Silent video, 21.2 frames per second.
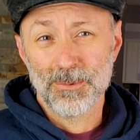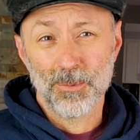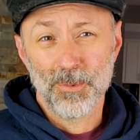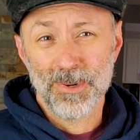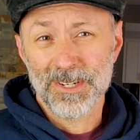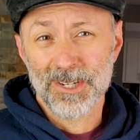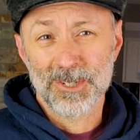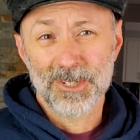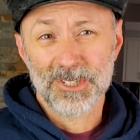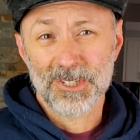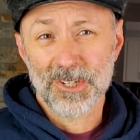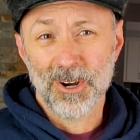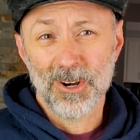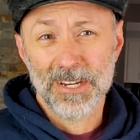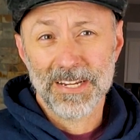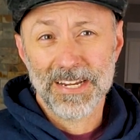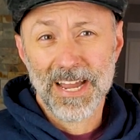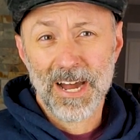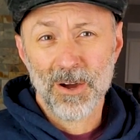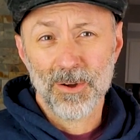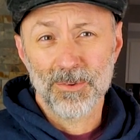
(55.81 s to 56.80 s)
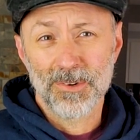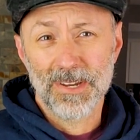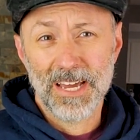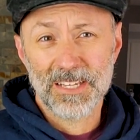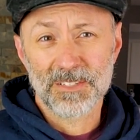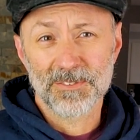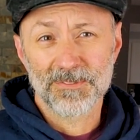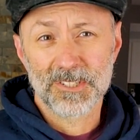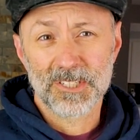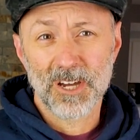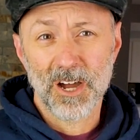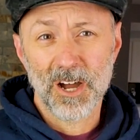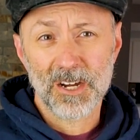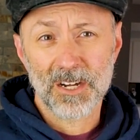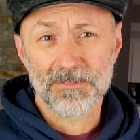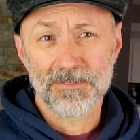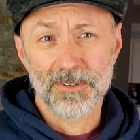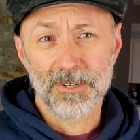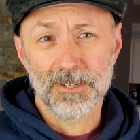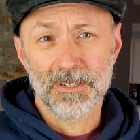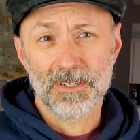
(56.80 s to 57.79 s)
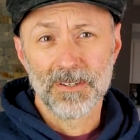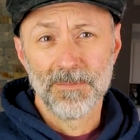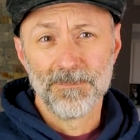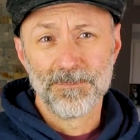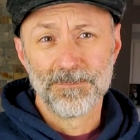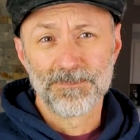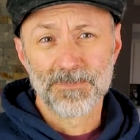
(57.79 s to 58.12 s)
when you're starting out as a photographer,